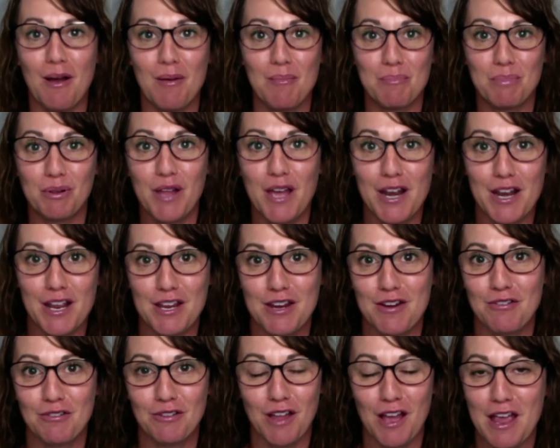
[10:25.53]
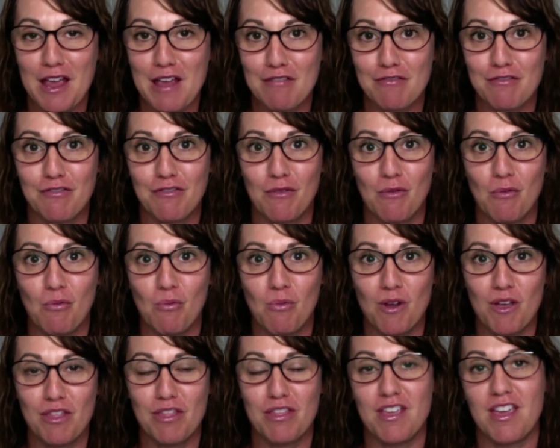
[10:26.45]
planning your life
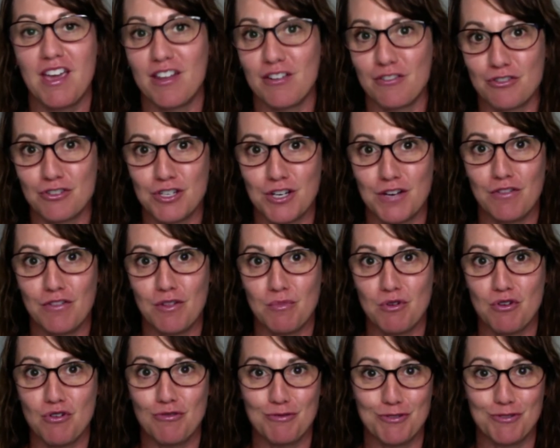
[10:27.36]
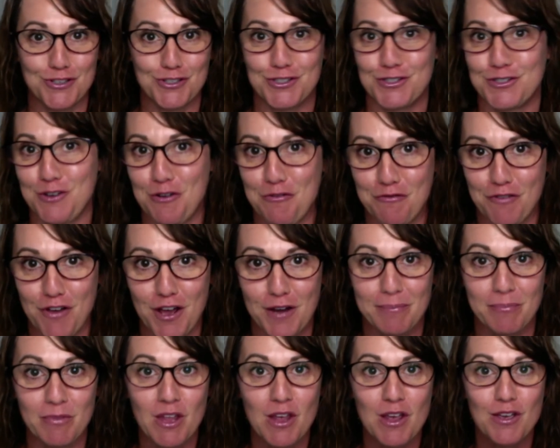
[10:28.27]
with the energy of the moon, which is so
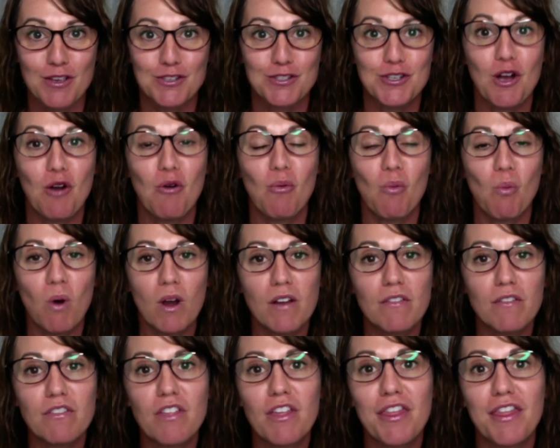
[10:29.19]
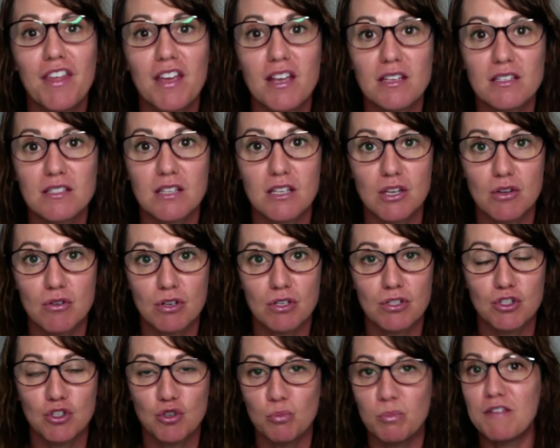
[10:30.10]
fun. So one of the things that you can
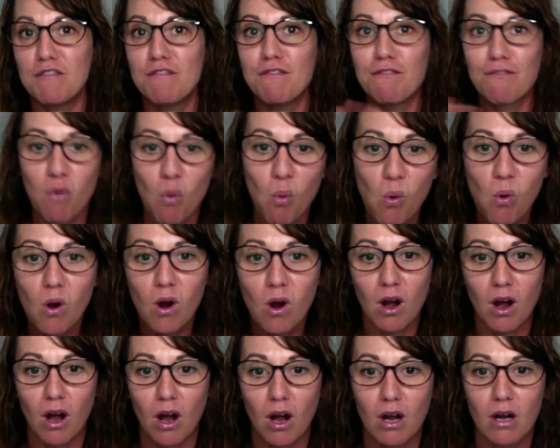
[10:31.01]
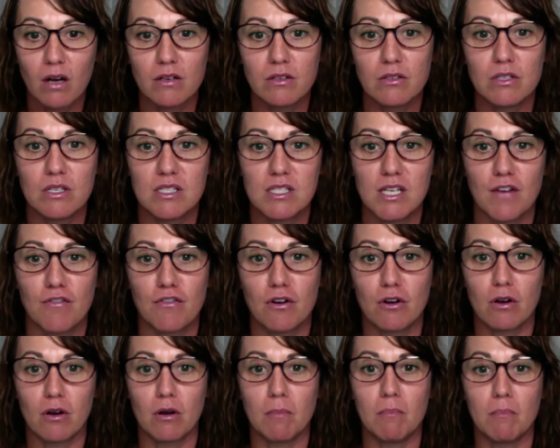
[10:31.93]
do before
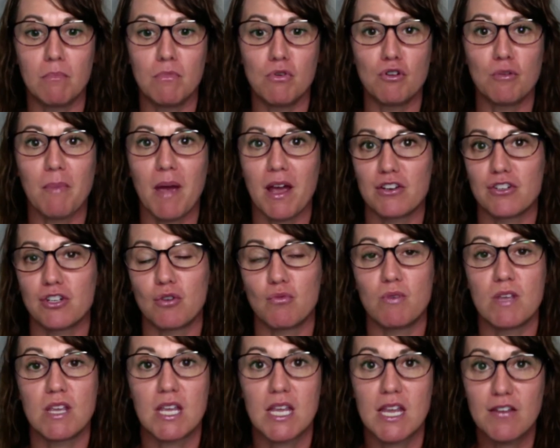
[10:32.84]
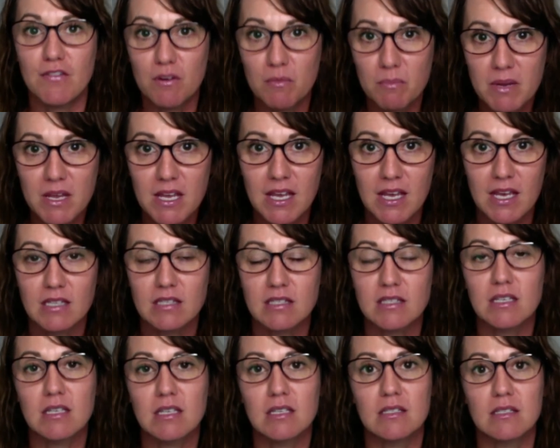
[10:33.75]
Discover Moon Magic Week even begins
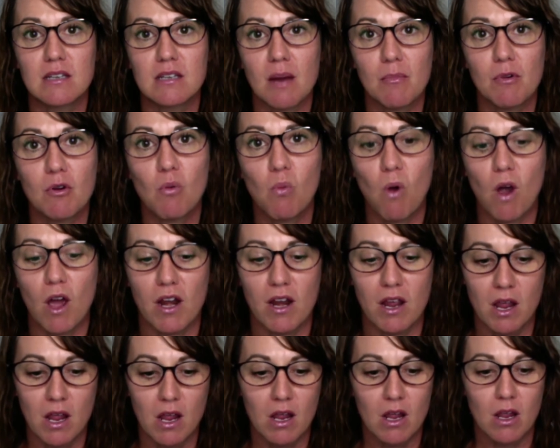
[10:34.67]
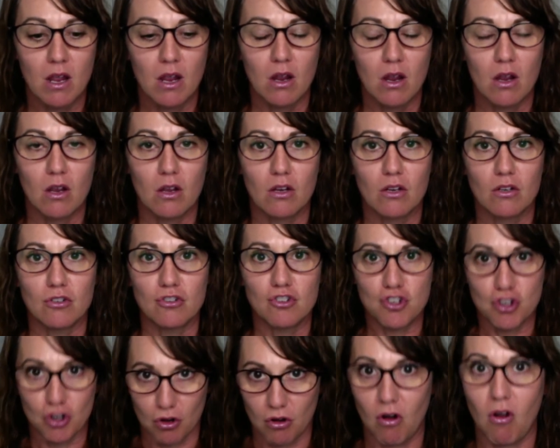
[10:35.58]
is, number one,
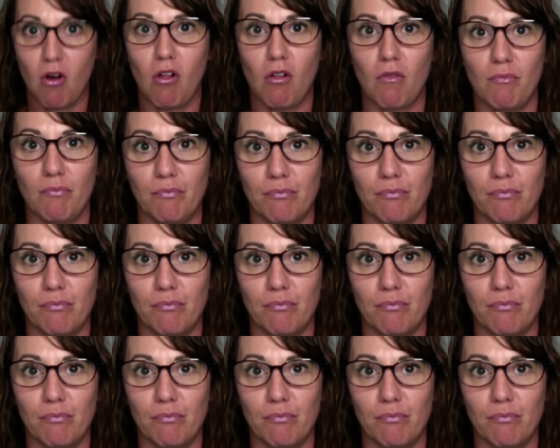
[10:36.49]
journal.